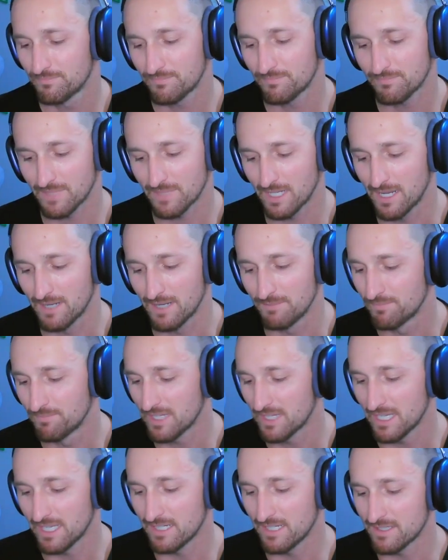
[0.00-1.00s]
Yeah,
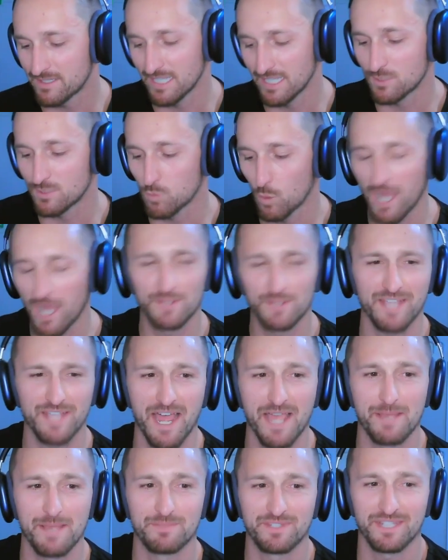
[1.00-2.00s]
it's wild
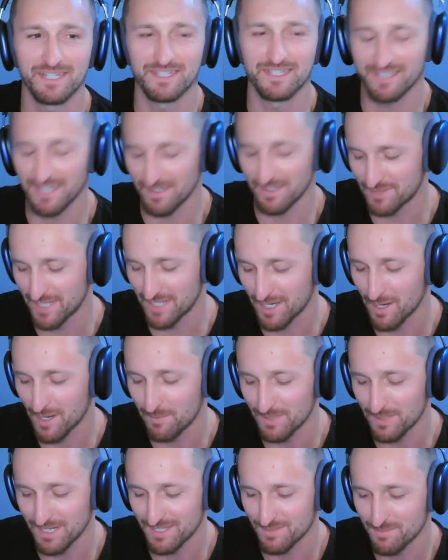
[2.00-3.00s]
times inside of tech
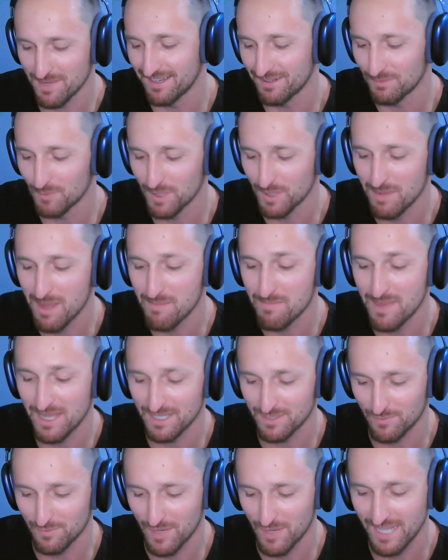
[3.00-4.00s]
companies. One of my
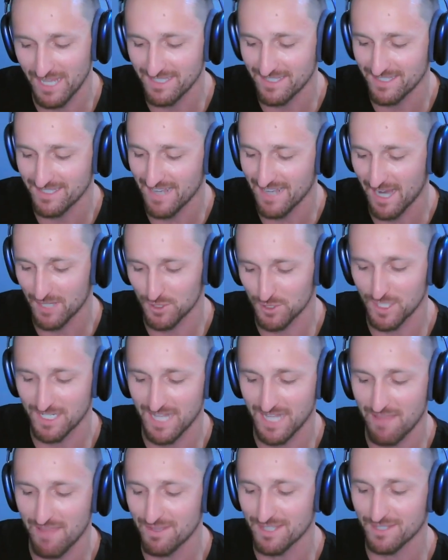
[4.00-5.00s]
best friends, Ashley
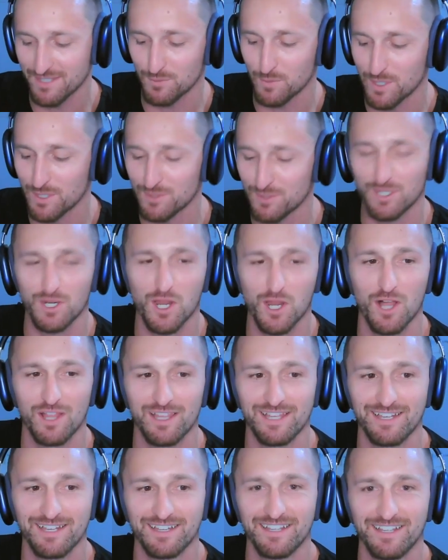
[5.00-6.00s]
Davis, we used to call
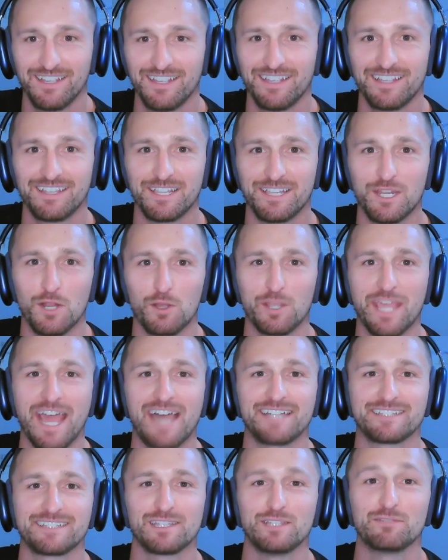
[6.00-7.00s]
it,
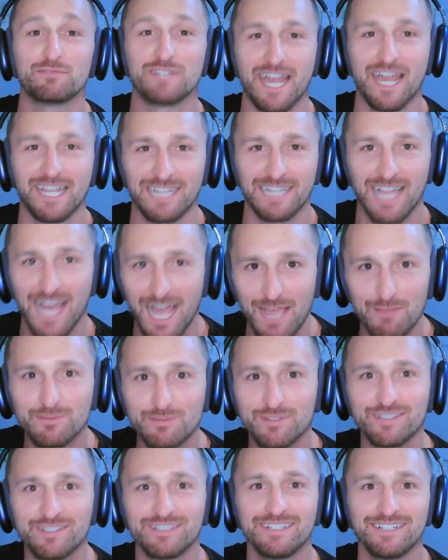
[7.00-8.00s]
cats live 9
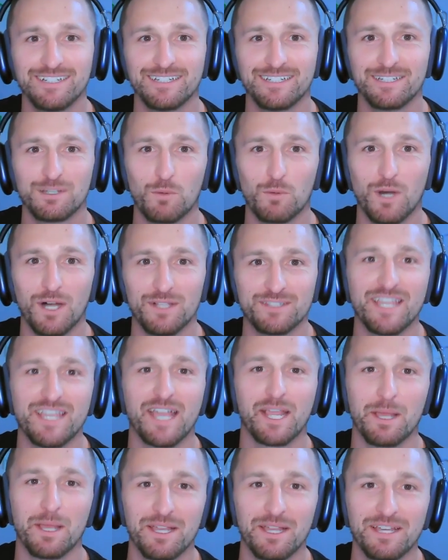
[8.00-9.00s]
lives. Well,
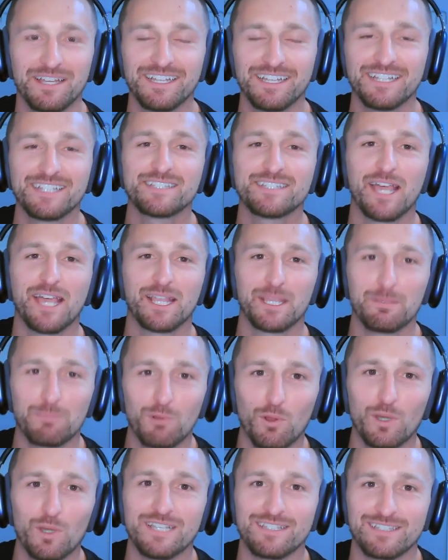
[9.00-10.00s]
tech
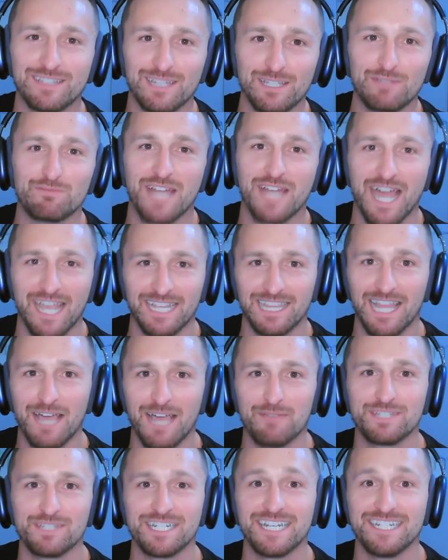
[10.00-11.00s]
employees live 9
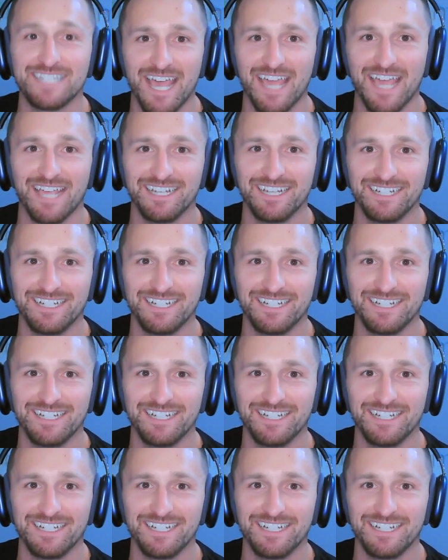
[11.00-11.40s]
lives in a day.